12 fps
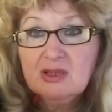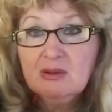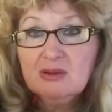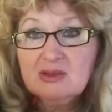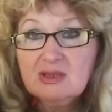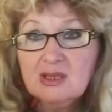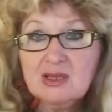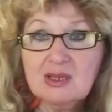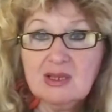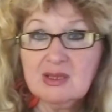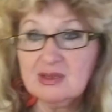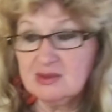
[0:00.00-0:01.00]
looks like
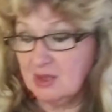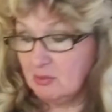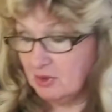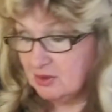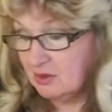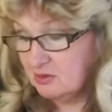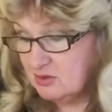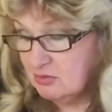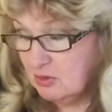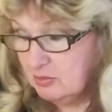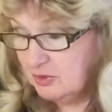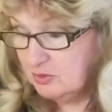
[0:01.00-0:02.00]
someone else
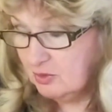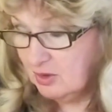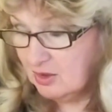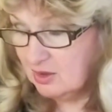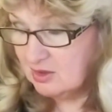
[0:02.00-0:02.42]
will be doing.